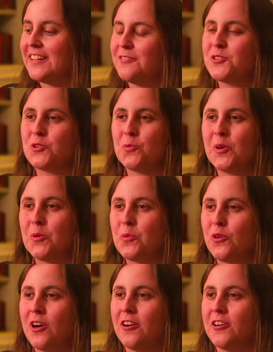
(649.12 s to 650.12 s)
I'd love to talk about
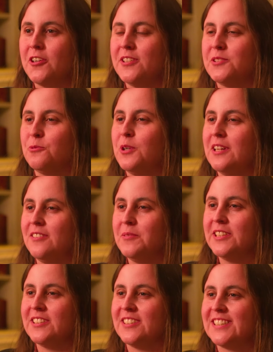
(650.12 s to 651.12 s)
Poirot as well
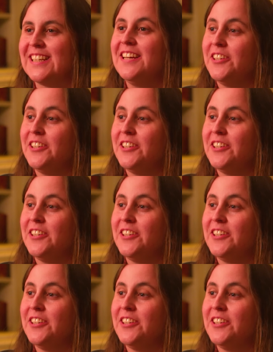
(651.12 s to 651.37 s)
because